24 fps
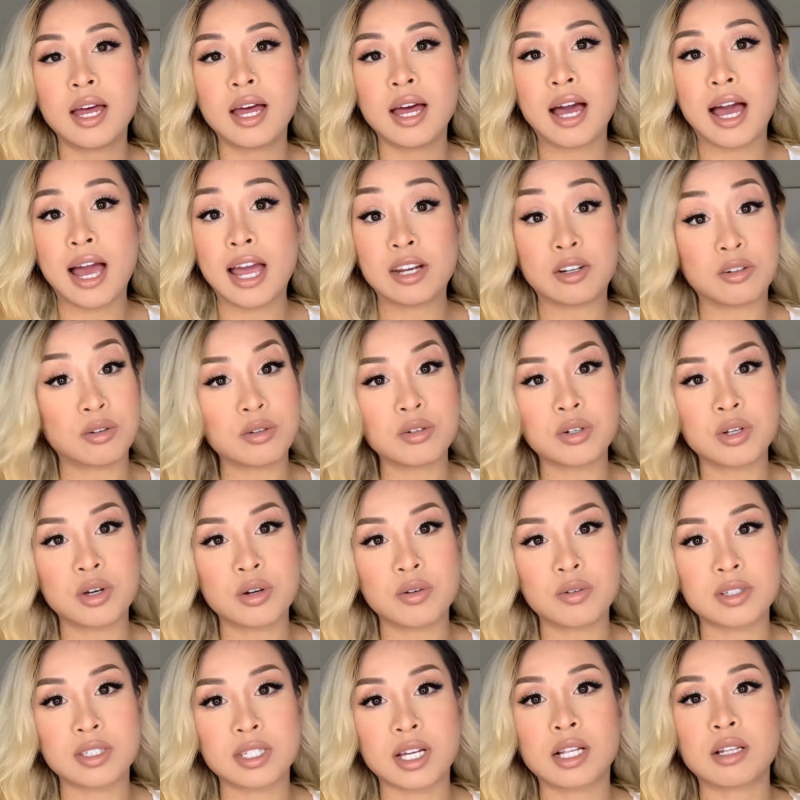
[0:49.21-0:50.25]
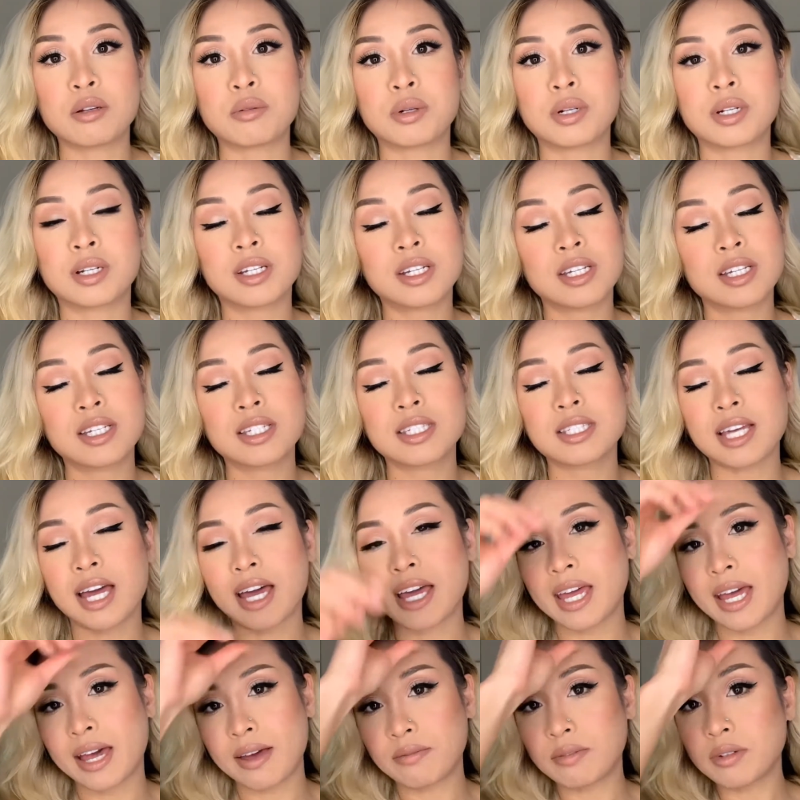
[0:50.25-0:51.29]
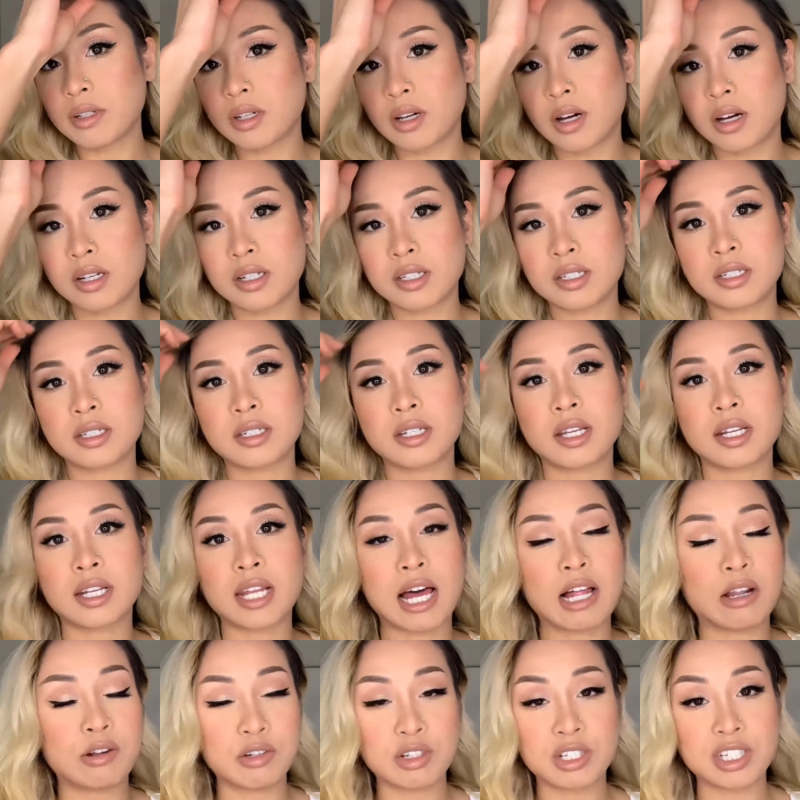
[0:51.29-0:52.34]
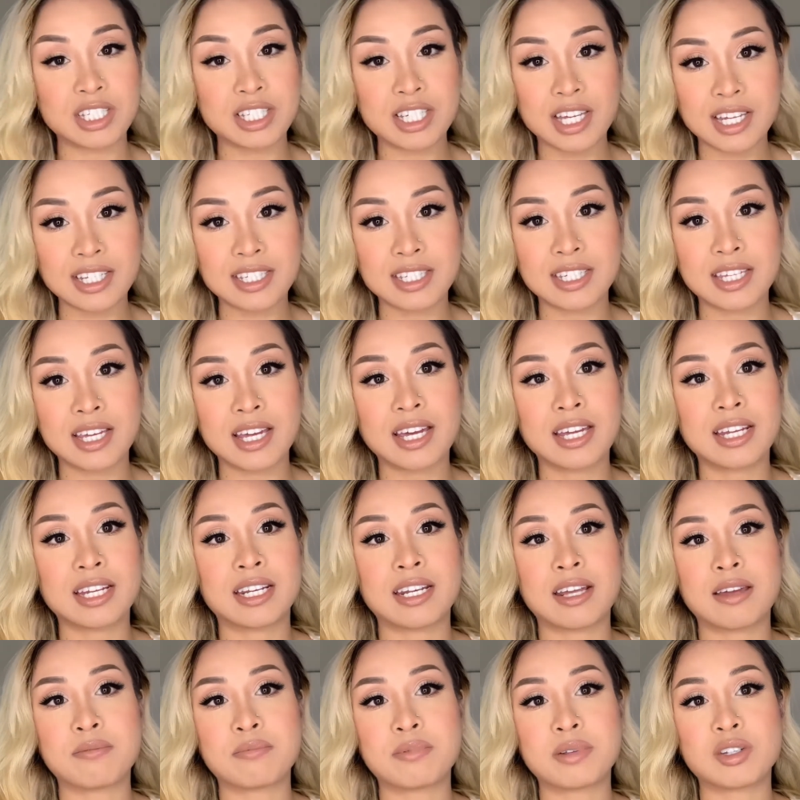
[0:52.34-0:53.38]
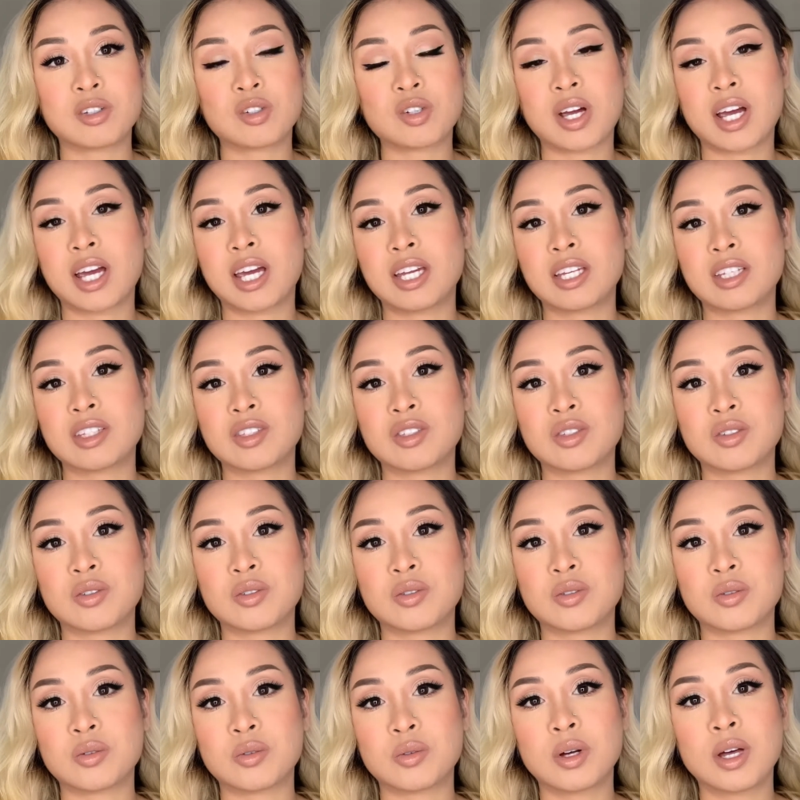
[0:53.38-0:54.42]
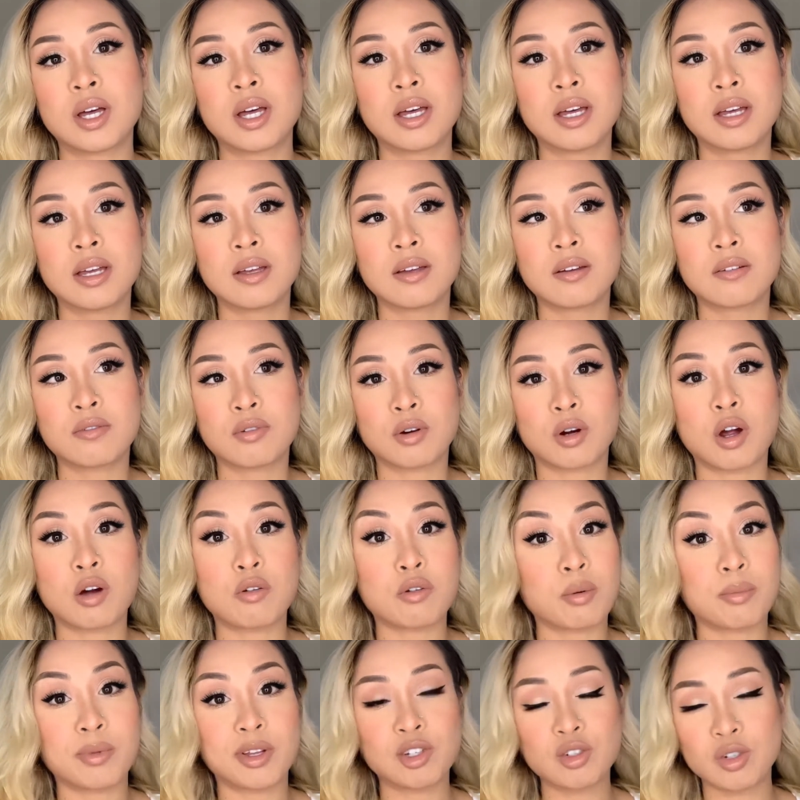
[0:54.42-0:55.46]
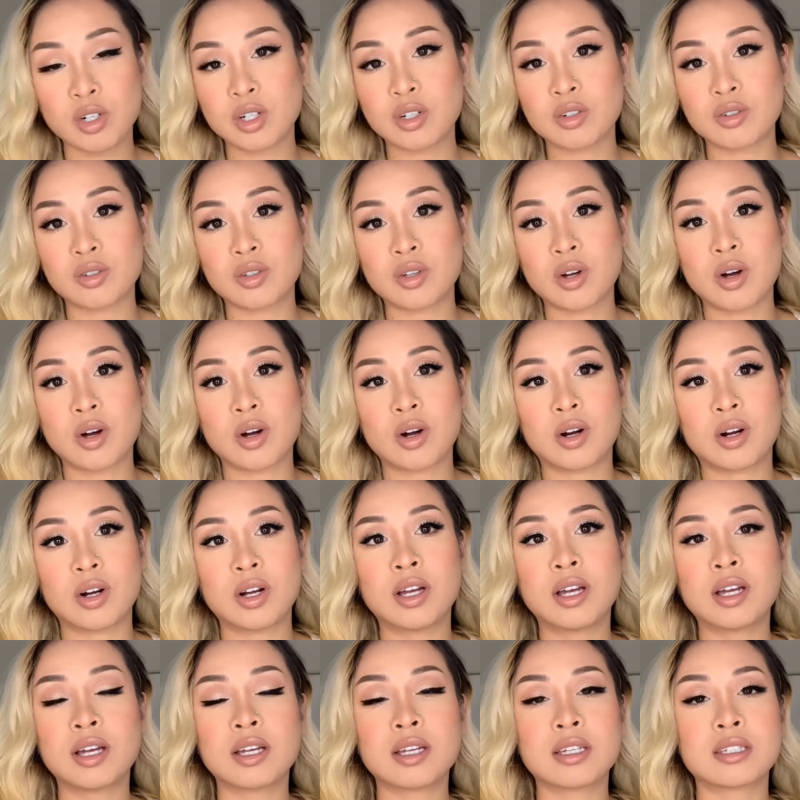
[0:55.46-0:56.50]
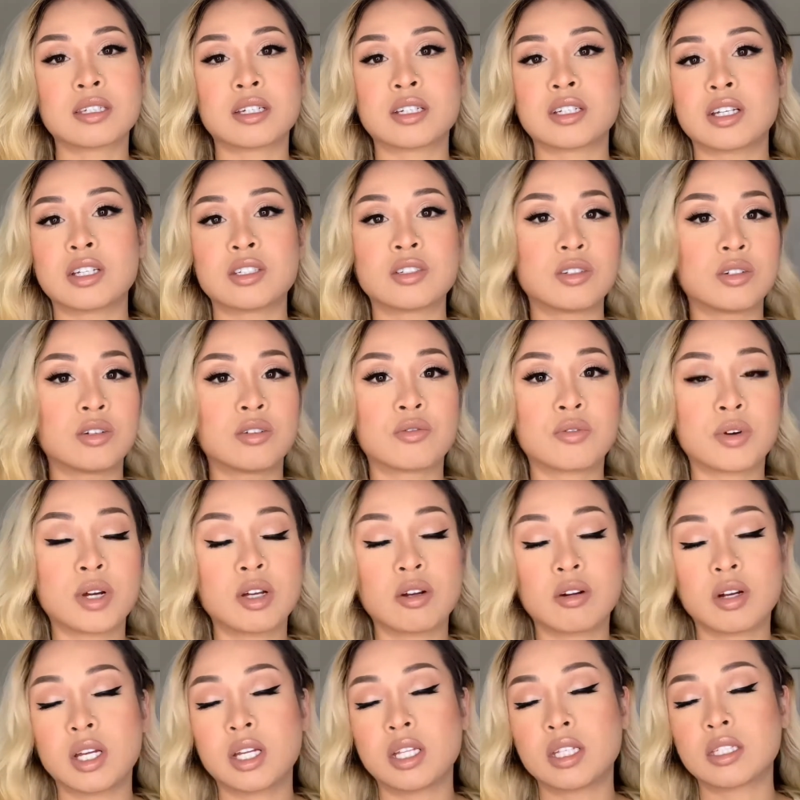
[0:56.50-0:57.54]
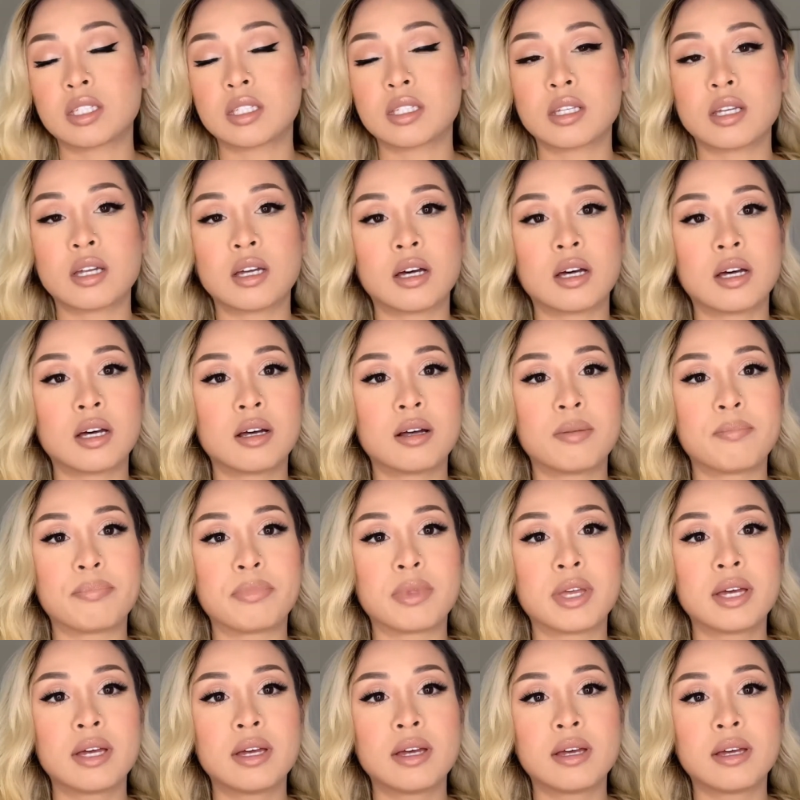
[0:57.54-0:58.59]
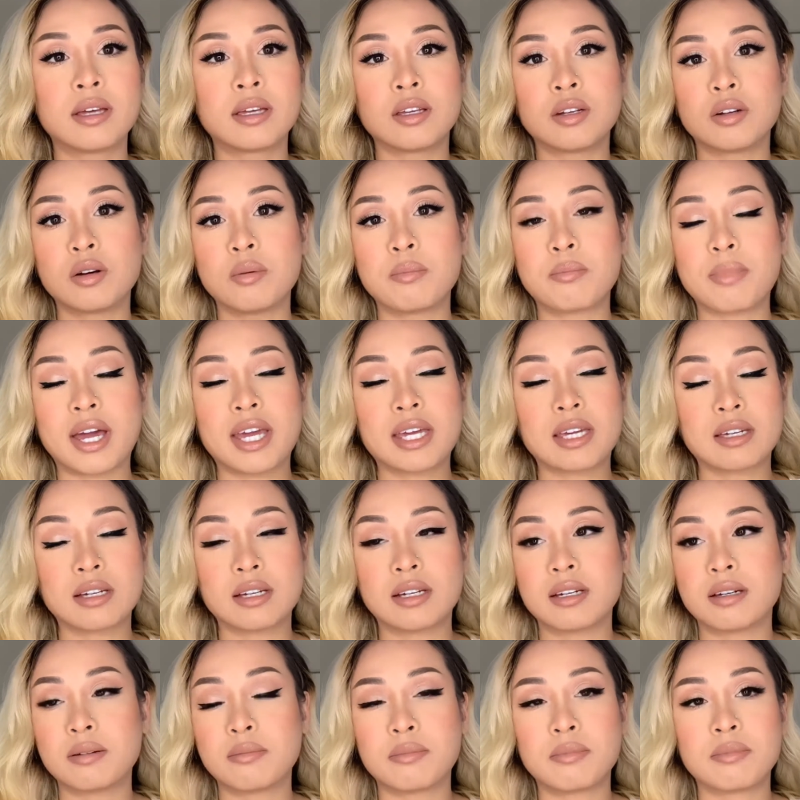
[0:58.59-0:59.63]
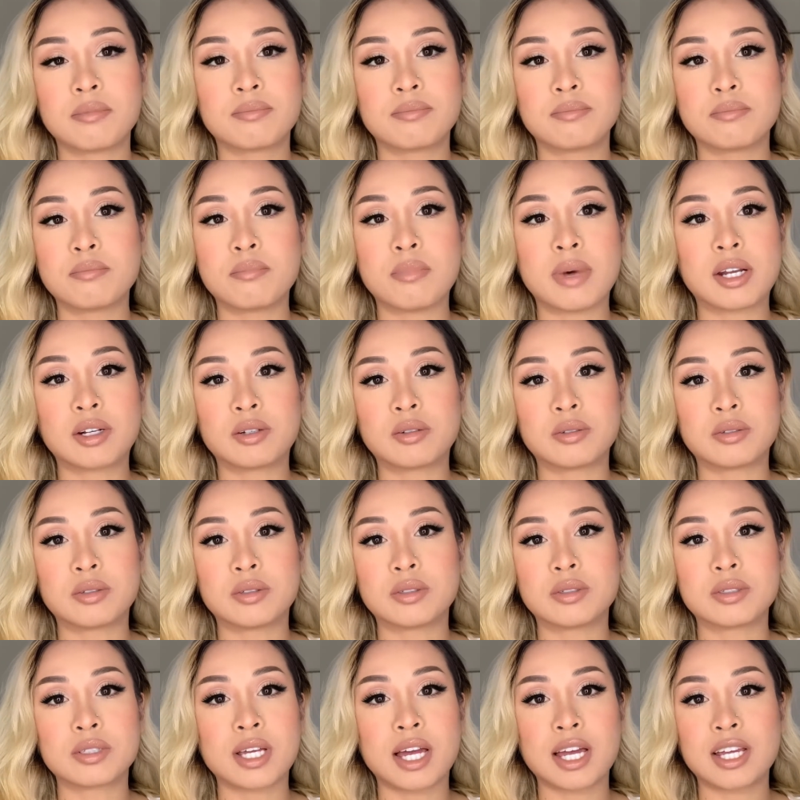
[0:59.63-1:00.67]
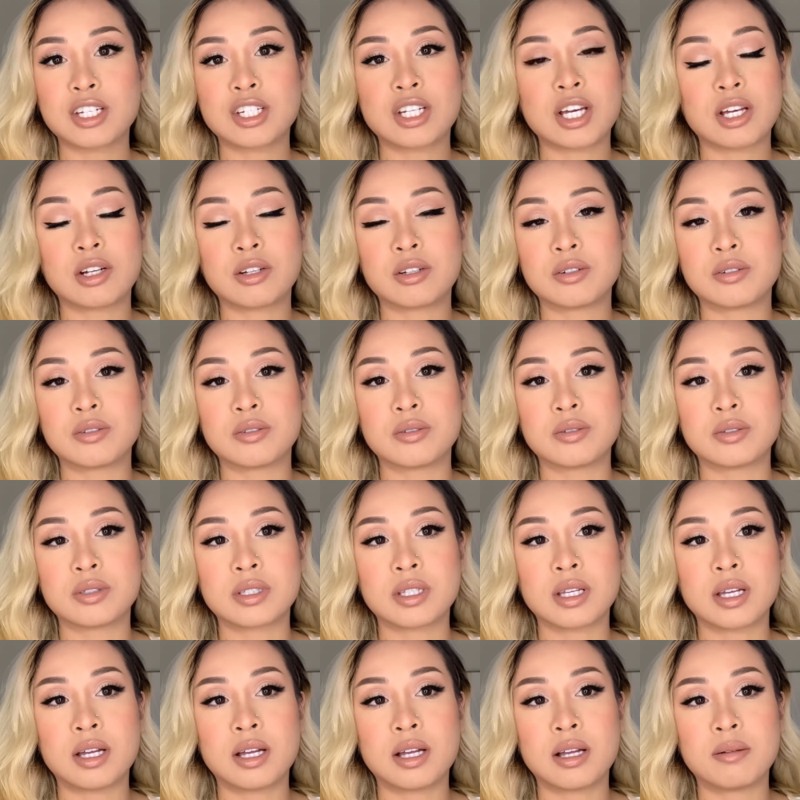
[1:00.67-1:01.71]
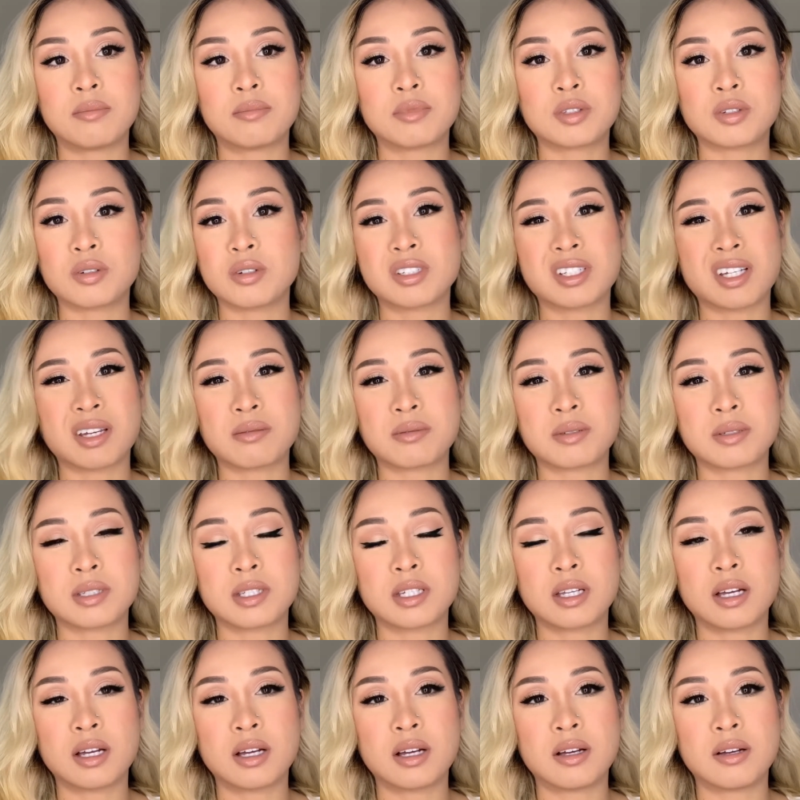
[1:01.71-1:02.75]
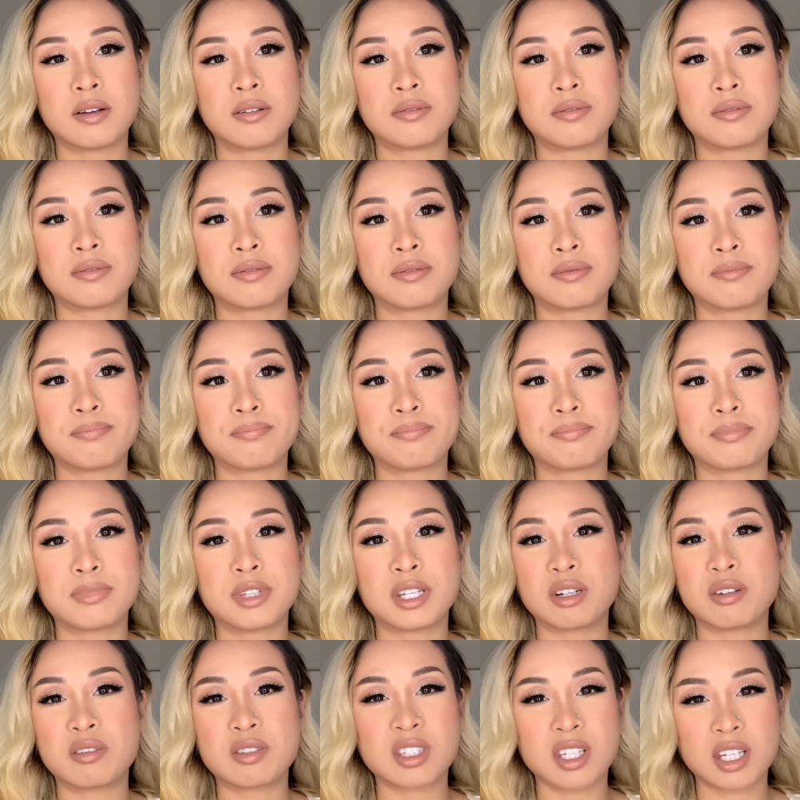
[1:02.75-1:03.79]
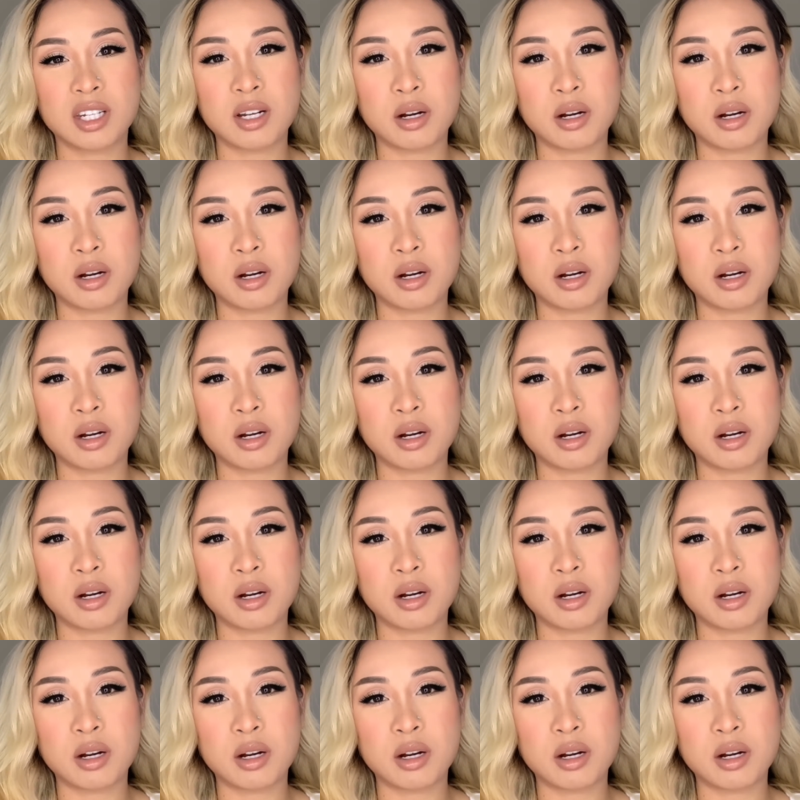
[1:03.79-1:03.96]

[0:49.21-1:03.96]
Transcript: I don't know exactly what it is. I haven't gotten an allergy test yet, and I've been trying to figure out what my triggers are, such as, you know, fragrance, you know, mica, metals, eyeshadows, certain types of, you know, skincare